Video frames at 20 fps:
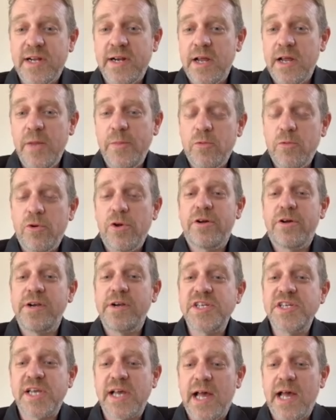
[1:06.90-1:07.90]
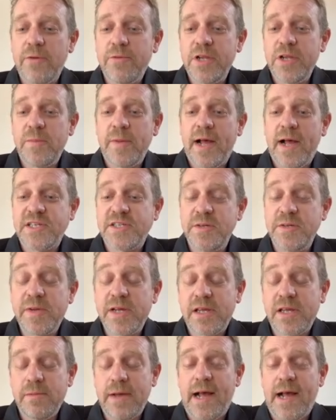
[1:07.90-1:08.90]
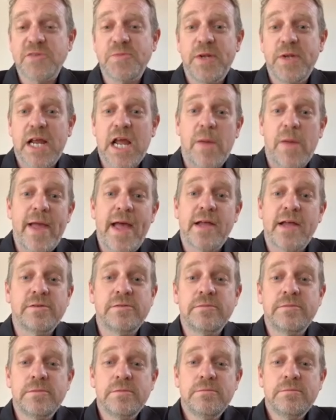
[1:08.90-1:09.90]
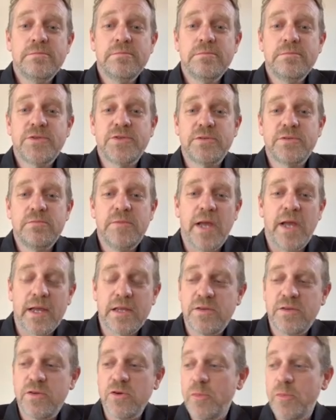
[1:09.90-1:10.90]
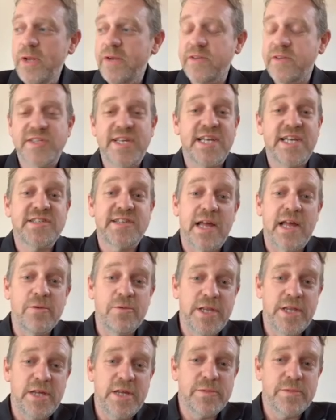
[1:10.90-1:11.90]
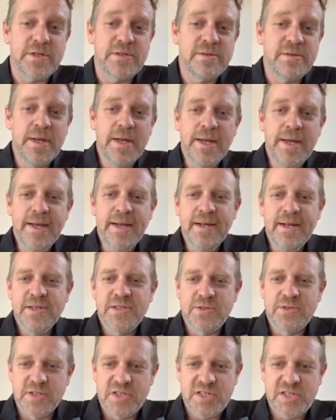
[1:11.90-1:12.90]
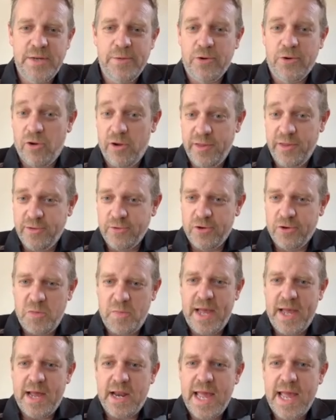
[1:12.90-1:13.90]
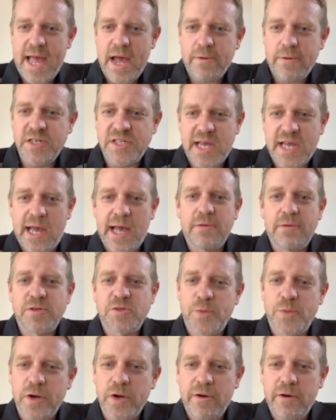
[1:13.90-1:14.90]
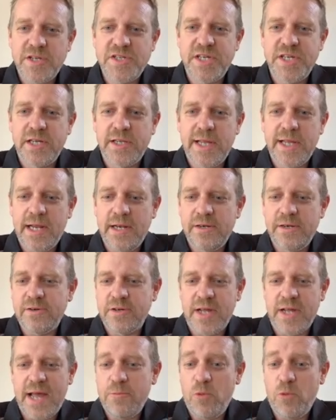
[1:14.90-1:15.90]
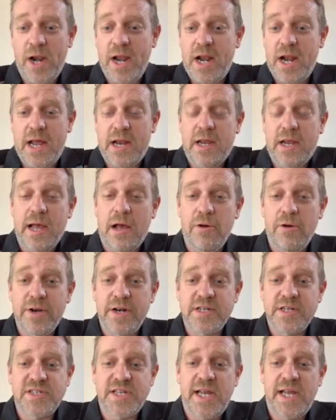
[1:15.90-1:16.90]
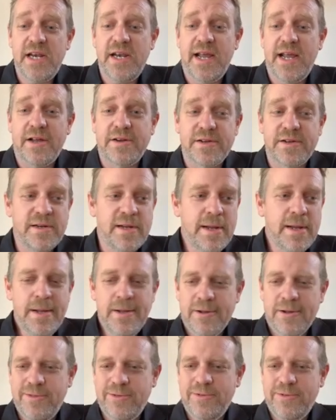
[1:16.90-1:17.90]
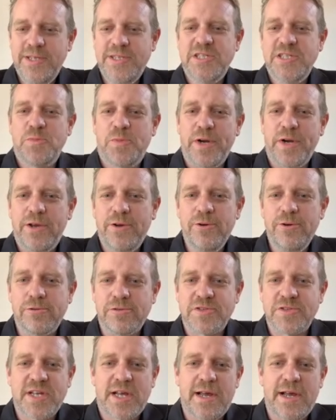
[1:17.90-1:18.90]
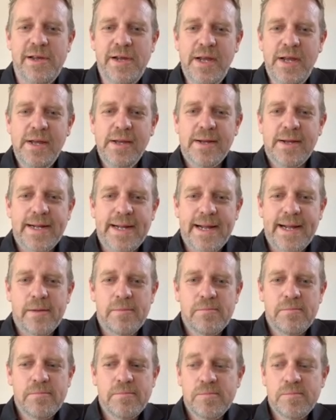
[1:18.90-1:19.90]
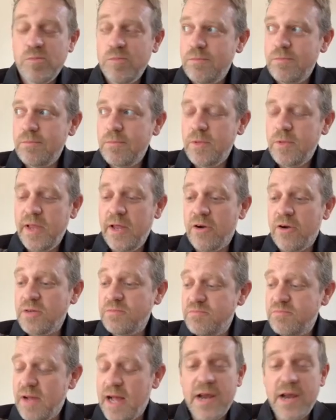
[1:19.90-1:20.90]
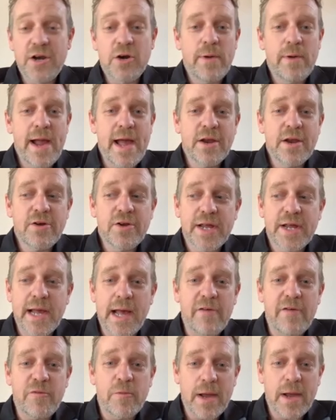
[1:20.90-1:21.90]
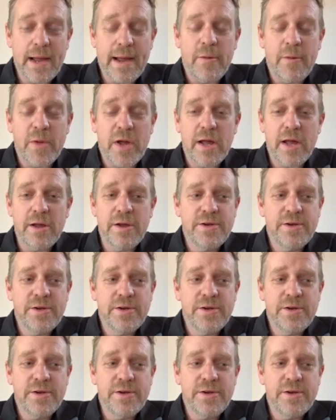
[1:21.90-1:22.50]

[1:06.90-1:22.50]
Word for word: a heap of work on his car with him, asked, him, asked me to come out and you know, do a bit of a test day with him and sort of see what I thought about how his car was progressing and that. And I went out and had a go at it at Sandown, and I thought this is pretty cool. So um, then I hunted around and got a car, car on my own